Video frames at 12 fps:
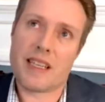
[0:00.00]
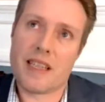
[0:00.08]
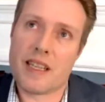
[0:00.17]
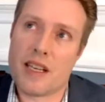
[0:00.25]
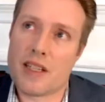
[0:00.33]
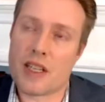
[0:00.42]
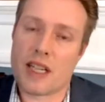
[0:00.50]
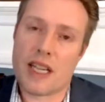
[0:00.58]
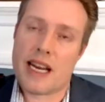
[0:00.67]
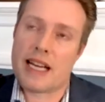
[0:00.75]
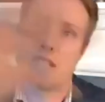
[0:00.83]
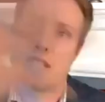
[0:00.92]
it's a
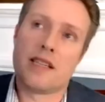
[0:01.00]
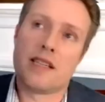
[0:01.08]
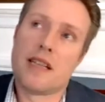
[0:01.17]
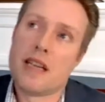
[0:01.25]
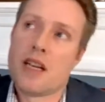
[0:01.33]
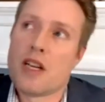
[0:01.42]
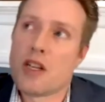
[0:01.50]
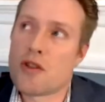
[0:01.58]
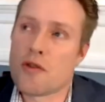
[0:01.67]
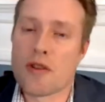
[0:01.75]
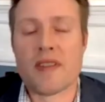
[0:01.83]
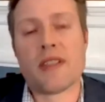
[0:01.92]
connected
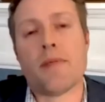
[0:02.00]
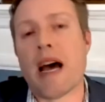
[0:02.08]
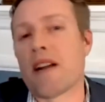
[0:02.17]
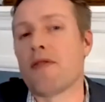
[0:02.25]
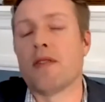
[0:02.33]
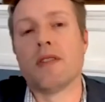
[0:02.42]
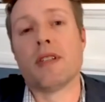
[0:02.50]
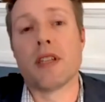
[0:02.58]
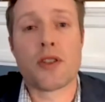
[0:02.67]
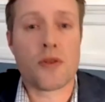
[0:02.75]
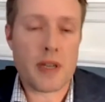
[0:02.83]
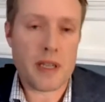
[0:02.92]
sort of battlefield
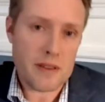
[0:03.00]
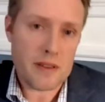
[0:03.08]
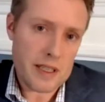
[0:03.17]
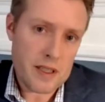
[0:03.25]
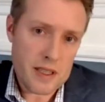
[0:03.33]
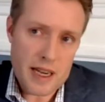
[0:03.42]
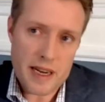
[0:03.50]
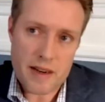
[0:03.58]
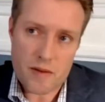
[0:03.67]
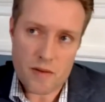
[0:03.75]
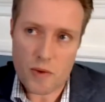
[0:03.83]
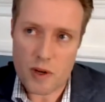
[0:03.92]
district, let's
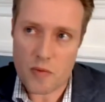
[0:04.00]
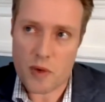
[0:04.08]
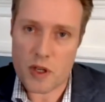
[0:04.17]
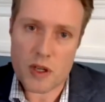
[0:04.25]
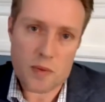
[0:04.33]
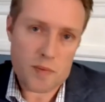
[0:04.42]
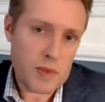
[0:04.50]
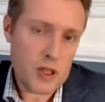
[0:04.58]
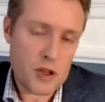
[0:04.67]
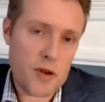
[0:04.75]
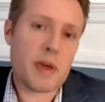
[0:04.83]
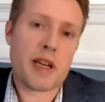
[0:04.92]
say, in, in which the
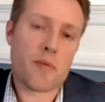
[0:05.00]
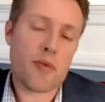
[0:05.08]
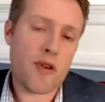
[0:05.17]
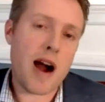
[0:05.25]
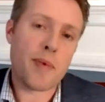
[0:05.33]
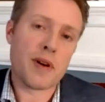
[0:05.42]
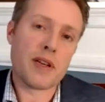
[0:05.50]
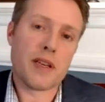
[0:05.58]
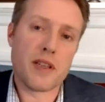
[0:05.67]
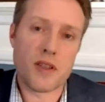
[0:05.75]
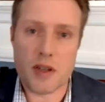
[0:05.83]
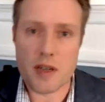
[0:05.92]
contributing
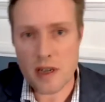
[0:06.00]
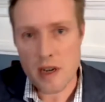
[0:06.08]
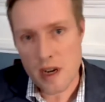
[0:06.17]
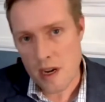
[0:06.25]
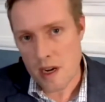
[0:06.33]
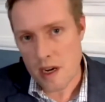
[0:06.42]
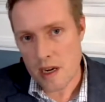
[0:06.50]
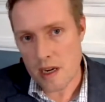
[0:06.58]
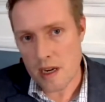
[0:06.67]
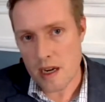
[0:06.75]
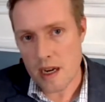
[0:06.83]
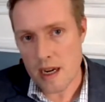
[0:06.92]
properties are
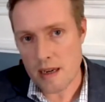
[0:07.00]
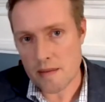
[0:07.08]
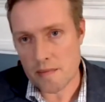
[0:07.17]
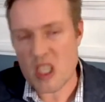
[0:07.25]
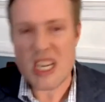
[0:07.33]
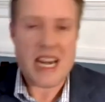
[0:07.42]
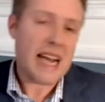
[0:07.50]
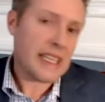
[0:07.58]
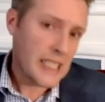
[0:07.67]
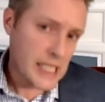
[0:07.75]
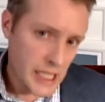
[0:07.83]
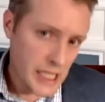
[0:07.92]
um,
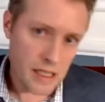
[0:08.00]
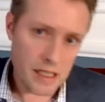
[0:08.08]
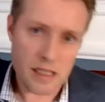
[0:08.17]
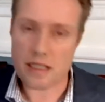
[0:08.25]
connected